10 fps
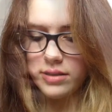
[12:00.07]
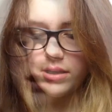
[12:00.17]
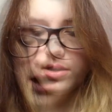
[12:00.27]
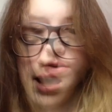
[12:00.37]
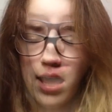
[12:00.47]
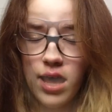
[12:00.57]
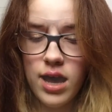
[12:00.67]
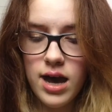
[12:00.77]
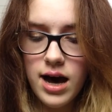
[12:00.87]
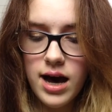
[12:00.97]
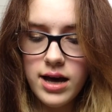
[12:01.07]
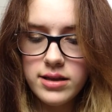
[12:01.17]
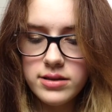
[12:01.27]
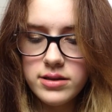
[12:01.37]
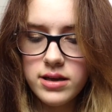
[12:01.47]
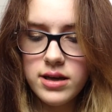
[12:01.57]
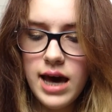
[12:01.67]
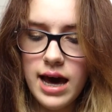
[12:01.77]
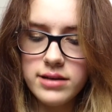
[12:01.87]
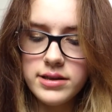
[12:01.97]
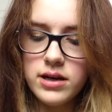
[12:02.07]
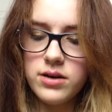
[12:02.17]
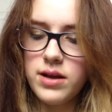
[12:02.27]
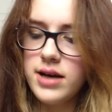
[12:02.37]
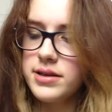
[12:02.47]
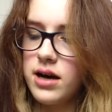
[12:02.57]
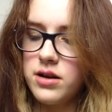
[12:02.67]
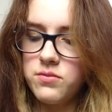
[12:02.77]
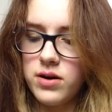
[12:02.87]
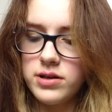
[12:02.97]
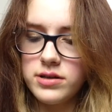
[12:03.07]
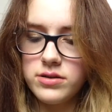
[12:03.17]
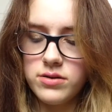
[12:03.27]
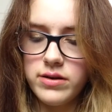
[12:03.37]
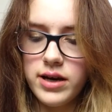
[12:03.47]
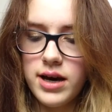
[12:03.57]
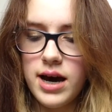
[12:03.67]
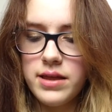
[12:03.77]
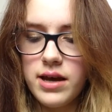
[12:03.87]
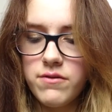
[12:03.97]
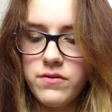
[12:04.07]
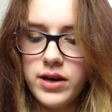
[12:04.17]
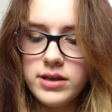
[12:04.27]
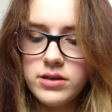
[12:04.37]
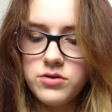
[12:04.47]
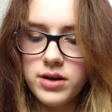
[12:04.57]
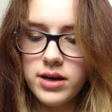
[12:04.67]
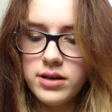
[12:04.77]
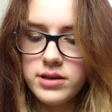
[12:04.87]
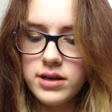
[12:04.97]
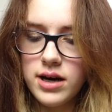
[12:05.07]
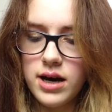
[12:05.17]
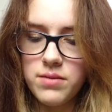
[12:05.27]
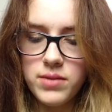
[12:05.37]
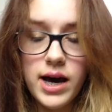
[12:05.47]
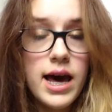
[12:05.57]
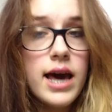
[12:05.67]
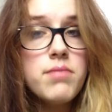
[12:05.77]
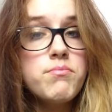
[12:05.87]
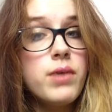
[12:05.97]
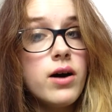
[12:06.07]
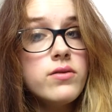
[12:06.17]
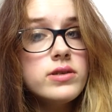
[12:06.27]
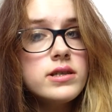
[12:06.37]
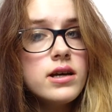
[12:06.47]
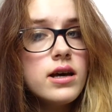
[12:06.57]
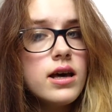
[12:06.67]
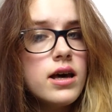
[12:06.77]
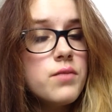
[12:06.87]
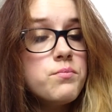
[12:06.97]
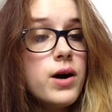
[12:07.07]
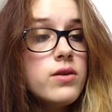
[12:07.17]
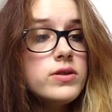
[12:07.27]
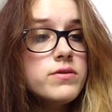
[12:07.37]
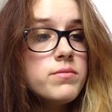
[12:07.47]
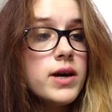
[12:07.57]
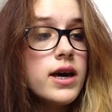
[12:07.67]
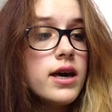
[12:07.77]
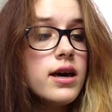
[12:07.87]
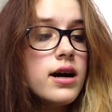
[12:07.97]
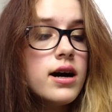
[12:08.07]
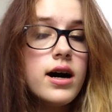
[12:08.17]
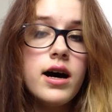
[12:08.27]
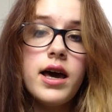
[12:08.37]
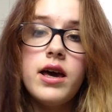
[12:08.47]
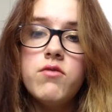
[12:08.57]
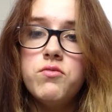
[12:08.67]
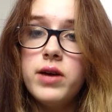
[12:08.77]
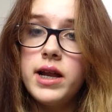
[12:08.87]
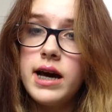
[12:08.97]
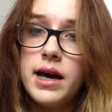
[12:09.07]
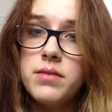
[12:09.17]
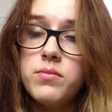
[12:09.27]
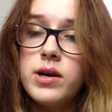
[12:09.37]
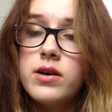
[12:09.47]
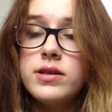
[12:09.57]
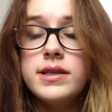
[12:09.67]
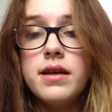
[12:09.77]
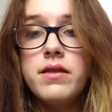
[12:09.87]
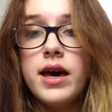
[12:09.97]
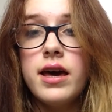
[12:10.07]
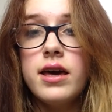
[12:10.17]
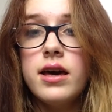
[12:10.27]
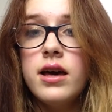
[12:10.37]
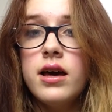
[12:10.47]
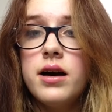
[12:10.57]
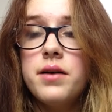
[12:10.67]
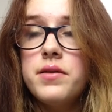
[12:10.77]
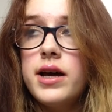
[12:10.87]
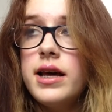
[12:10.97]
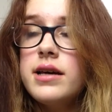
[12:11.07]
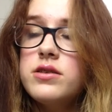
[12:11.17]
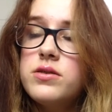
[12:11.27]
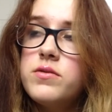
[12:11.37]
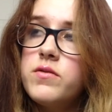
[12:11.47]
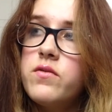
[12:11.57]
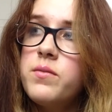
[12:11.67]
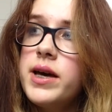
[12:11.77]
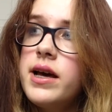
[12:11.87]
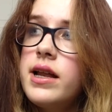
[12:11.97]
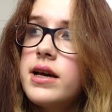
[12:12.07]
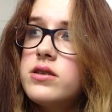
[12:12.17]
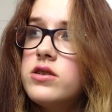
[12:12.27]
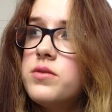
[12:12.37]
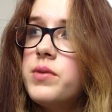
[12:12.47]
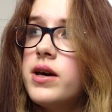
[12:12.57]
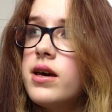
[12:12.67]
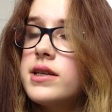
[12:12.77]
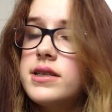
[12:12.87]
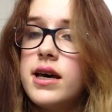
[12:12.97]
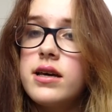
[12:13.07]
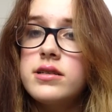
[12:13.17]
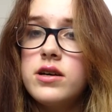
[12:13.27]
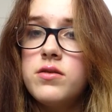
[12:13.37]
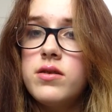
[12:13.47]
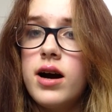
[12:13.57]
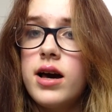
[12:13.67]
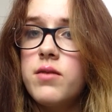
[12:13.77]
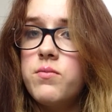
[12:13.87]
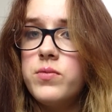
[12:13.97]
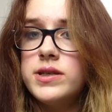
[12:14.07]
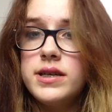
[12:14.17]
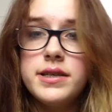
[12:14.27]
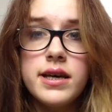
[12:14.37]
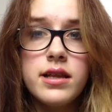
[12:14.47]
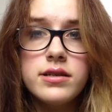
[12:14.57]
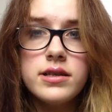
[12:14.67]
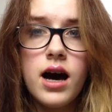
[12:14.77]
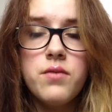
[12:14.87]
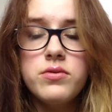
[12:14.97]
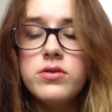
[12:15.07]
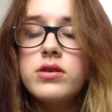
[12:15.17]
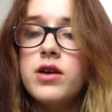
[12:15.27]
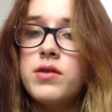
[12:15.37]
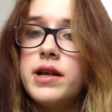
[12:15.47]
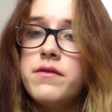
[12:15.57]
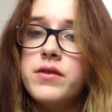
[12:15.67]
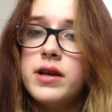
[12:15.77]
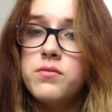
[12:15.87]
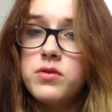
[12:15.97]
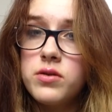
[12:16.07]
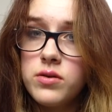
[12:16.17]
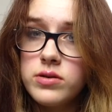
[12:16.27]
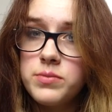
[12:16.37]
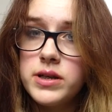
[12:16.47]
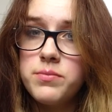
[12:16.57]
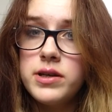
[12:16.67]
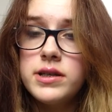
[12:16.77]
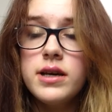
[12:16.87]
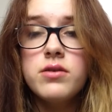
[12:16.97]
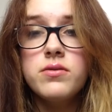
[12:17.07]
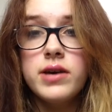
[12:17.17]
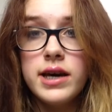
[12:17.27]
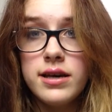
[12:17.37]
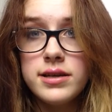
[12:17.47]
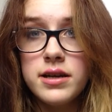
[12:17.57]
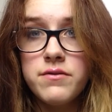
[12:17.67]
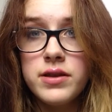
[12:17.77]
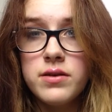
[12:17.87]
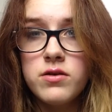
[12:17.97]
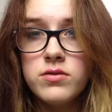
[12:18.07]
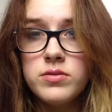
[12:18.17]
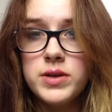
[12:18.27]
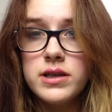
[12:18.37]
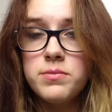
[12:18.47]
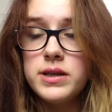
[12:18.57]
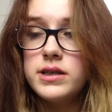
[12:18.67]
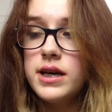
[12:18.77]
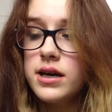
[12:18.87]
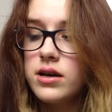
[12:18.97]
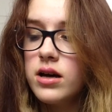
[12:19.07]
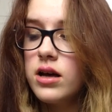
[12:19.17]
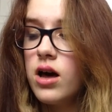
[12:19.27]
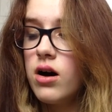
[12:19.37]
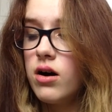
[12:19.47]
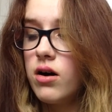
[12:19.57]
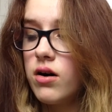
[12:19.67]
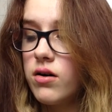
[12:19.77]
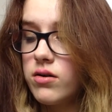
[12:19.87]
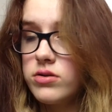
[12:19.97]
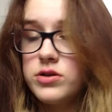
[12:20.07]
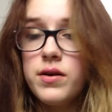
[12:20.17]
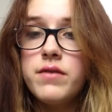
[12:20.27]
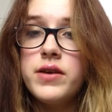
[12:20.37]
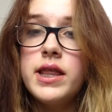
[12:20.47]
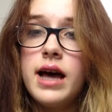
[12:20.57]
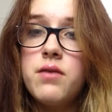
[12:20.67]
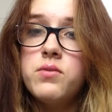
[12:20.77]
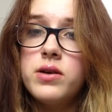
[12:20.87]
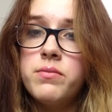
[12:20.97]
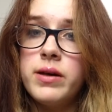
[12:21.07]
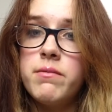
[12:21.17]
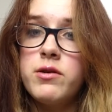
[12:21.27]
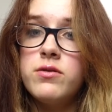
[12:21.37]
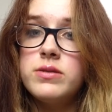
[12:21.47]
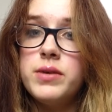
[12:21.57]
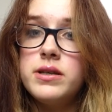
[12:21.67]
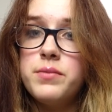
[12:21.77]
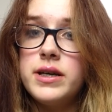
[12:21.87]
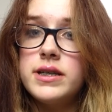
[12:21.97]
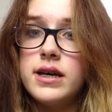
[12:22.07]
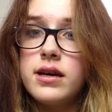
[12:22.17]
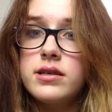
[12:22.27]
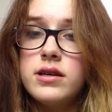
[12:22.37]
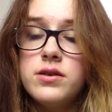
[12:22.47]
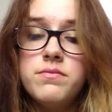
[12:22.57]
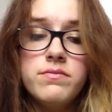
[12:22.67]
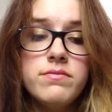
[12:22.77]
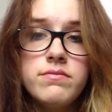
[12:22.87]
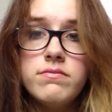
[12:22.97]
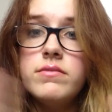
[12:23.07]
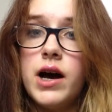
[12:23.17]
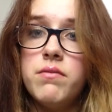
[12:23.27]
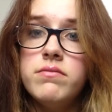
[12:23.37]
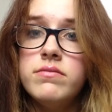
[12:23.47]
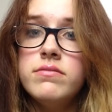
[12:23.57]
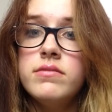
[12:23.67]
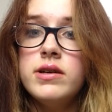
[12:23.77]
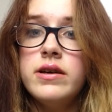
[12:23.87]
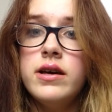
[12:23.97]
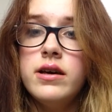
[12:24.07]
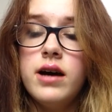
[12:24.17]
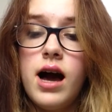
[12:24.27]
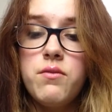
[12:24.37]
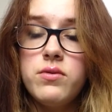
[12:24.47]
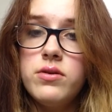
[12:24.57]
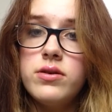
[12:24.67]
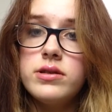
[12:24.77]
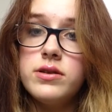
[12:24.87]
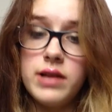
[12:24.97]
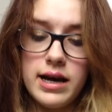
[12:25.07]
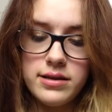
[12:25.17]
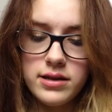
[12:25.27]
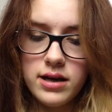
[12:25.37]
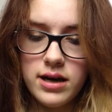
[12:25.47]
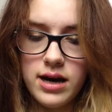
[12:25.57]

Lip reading: So that's kind of one story. And then fears and triggers. I hate boats. Boats, for me, I really hate them because they're linked to being sick, so I see sickness. I will not go on anything that will cause me to be sick, or eat anything that will cause me to be sick, or do anything that will cause me to be sick. So, no, I will not do that.